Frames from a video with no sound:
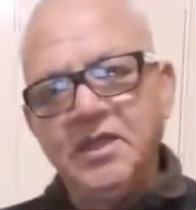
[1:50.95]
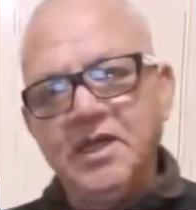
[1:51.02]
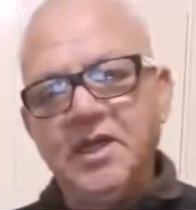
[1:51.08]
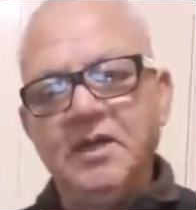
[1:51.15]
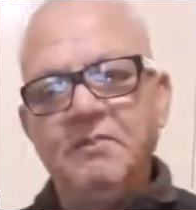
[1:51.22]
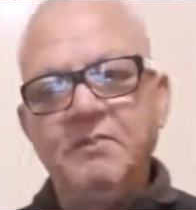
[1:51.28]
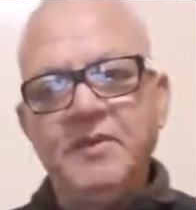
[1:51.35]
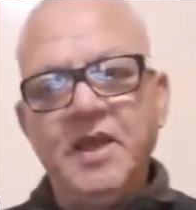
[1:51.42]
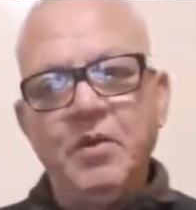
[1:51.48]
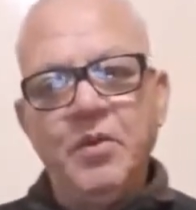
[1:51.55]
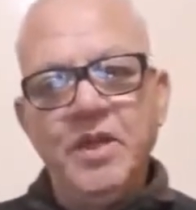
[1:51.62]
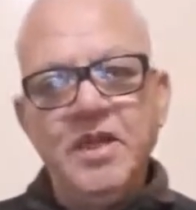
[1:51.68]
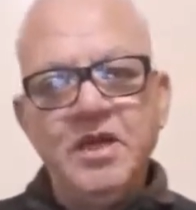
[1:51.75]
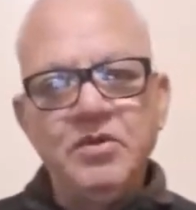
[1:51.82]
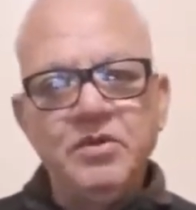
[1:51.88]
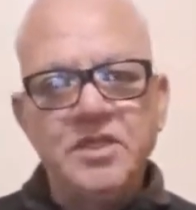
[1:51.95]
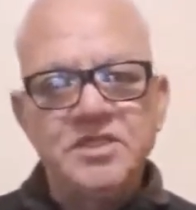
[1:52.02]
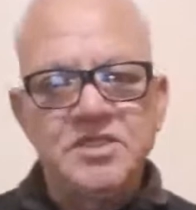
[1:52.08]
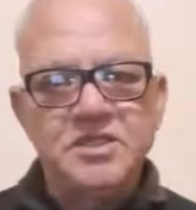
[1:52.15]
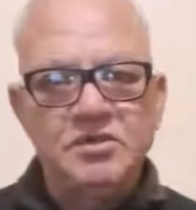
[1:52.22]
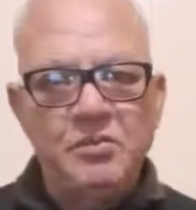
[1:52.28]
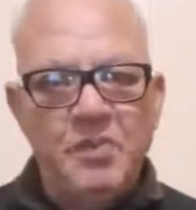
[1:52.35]
Um, now we know that
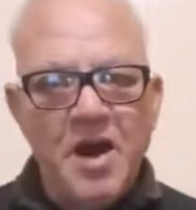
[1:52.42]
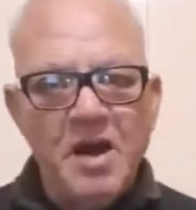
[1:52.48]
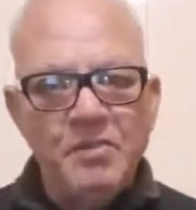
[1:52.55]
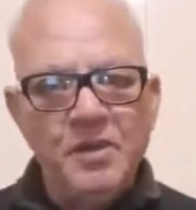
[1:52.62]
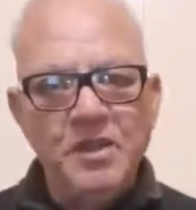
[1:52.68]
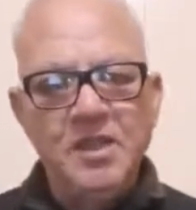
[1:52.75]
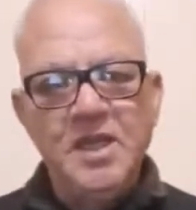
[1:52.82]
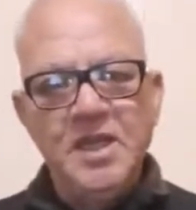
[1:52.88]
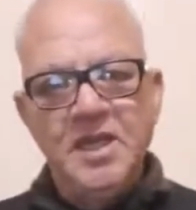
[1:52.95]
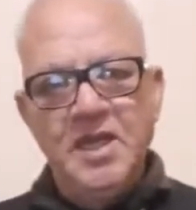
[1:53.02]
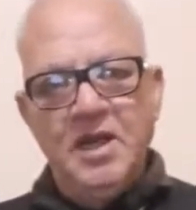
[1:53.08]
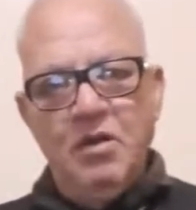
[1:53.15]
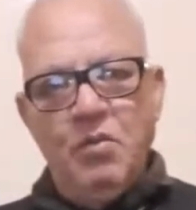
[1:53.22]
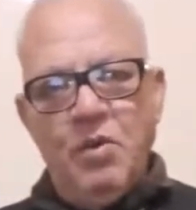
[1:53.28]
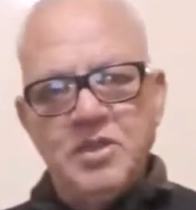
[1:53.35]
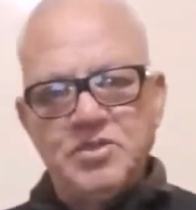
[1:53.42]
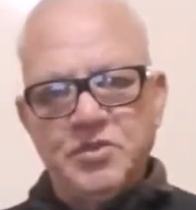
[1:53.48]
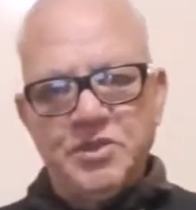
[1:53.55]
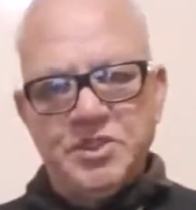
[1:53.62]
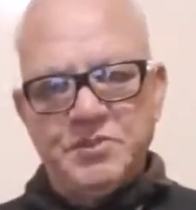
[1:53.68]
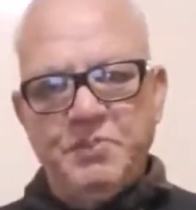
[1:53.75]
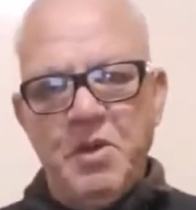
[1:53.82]
Zerubbabel was
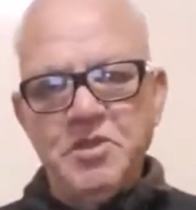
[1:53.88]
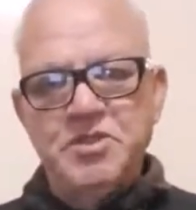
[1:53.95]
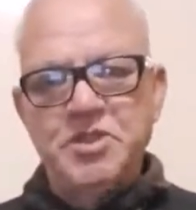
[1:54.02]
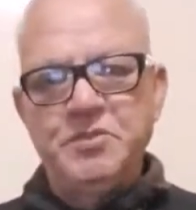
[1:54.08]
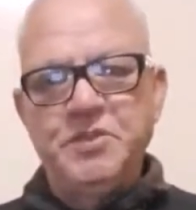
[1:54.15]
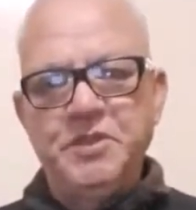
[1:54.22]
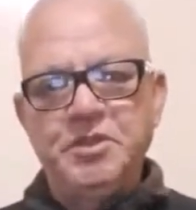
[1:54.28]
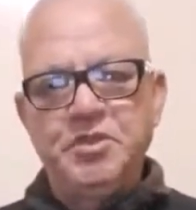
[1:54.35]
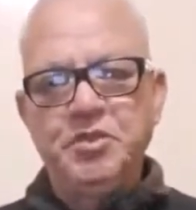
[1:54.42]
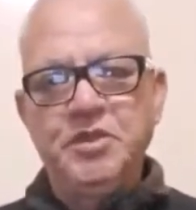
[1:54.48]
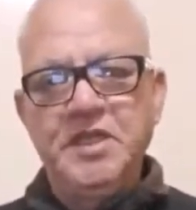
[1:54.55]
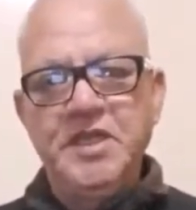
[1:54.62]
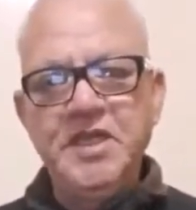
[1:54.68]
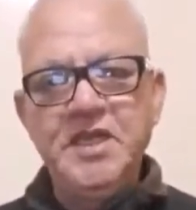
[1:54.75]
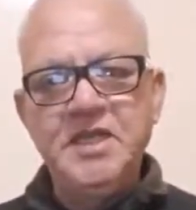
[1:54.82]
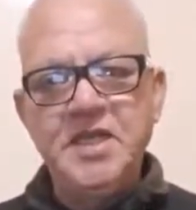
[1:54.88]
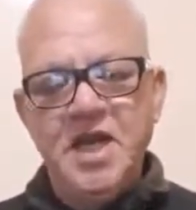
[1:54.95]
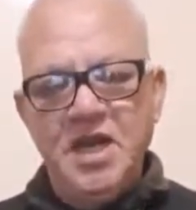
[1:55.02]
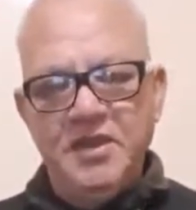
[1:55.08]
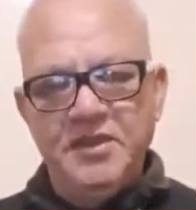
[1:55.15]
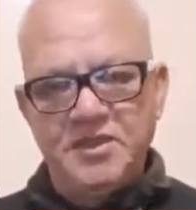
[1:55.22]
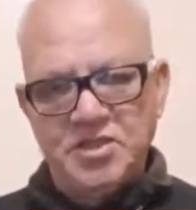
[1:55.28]
responsible to lead
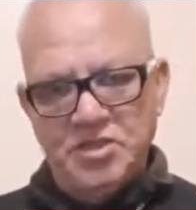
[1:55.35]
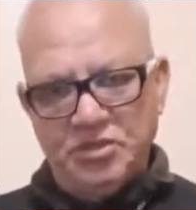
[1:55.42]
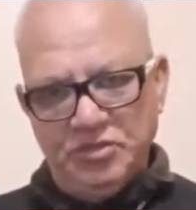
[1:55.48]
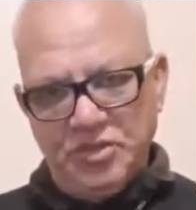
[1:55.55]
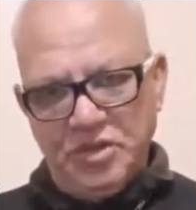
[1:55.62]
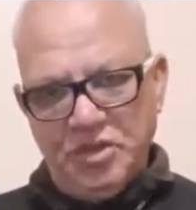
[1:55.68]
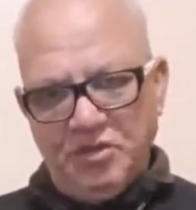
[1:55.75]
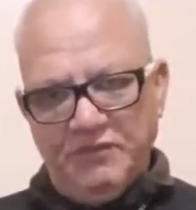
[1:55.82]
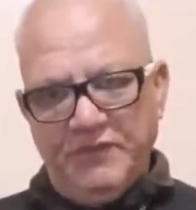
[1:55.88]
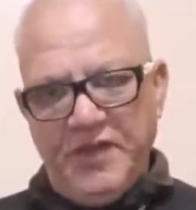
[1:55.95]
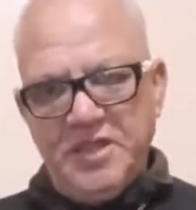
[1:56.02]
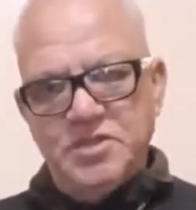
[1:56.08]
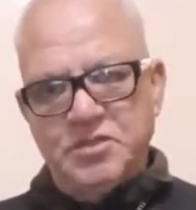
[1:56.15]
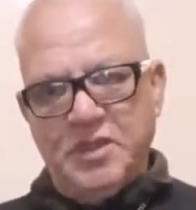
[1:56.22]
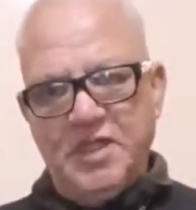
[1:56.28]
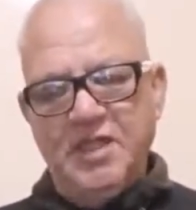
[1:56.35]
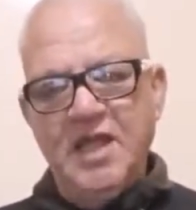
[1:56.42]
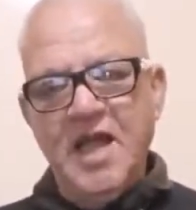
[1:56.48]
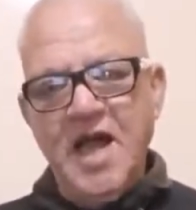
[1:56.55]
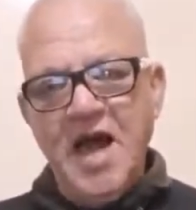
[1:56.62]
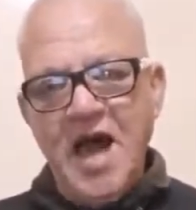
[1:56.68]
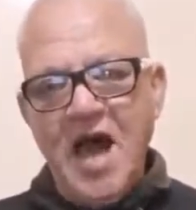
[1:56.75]
the children of
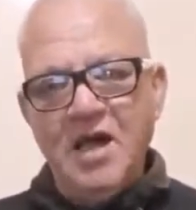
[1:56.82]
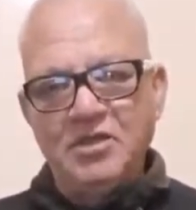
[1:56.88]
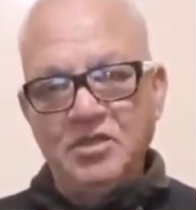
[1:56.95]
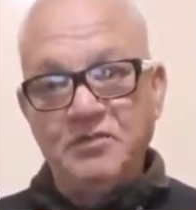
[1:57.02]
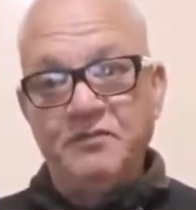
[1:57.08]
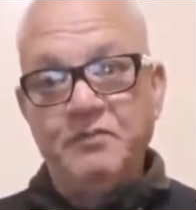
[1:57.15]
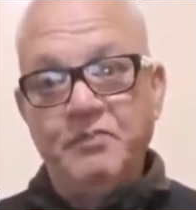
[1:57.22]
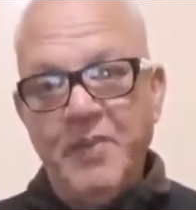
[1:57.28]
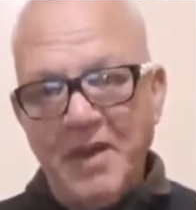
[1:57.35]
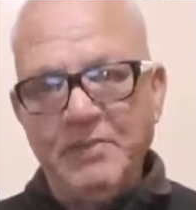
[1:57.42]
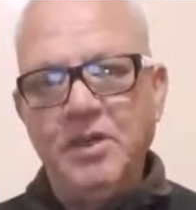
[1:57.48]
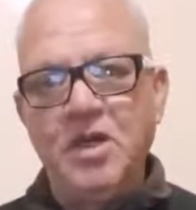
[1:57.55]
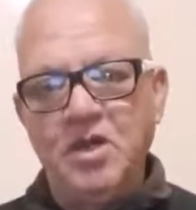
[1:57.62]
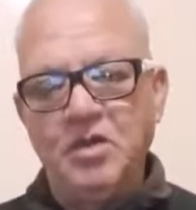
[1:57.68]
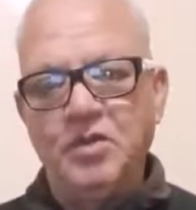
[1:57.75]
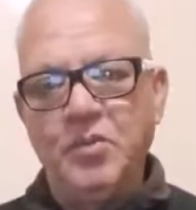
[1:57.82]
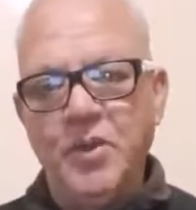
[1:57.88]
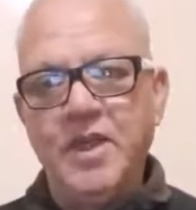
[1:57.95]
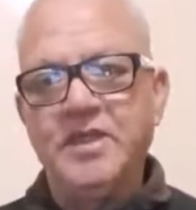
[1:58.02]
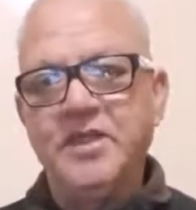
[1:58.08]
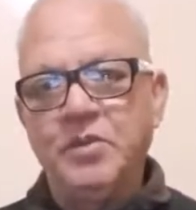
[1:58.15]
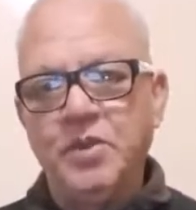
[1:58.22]
Israel out of Babylon,
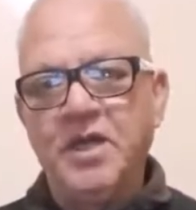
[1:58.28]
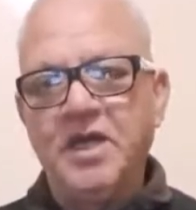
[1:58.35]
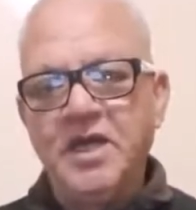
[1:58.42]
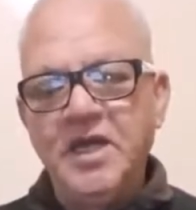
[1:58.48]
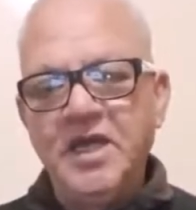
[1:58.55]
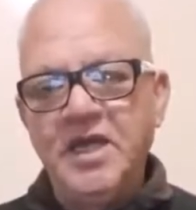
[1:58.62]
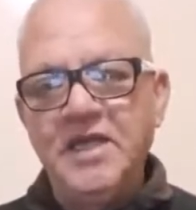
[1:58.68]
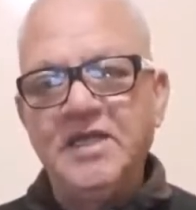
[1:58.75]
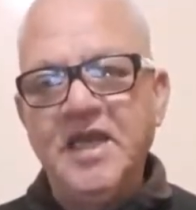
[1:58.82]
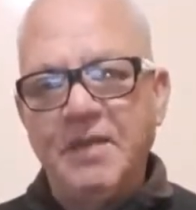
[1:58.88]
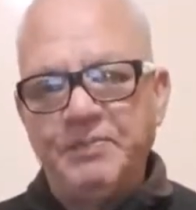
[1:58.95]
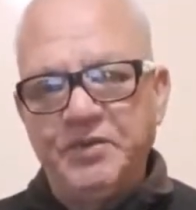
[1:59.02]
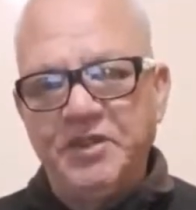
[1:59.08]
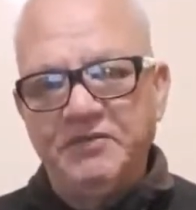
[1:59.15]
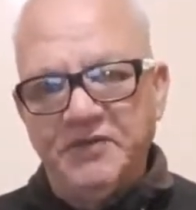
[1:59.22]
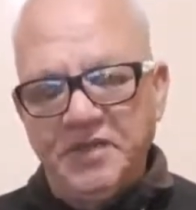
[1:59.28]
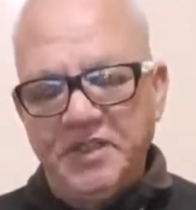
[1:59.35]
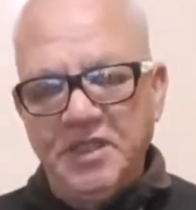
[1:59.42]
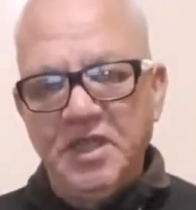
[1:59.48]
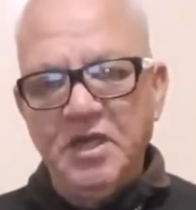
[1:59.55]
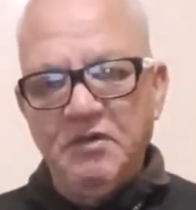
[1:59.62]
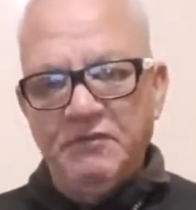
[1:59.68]
where they were in
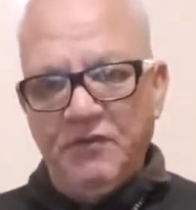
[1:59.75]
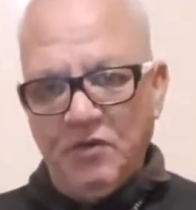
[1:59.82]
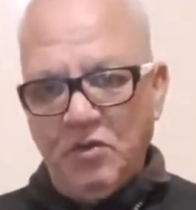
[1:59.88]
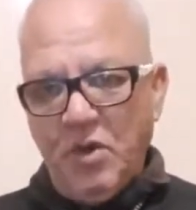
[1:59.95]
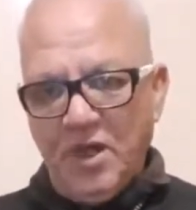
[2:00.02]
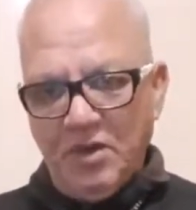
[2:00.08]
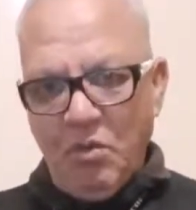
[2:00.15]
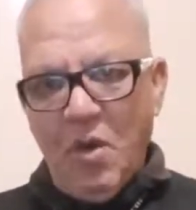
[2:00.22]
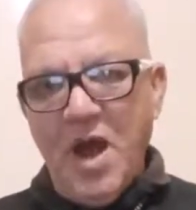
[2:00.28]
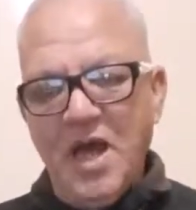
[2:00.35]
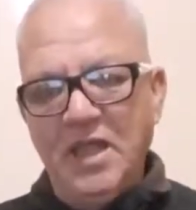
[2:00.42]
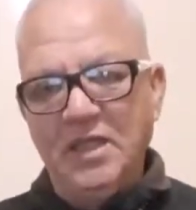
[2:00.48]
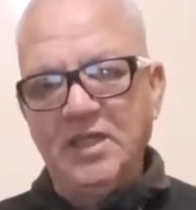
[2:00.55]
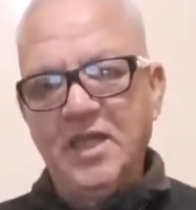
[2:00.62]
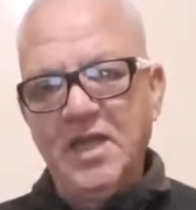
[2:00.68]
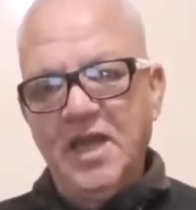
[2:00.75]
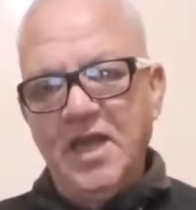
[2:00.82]
captivity for quite a while.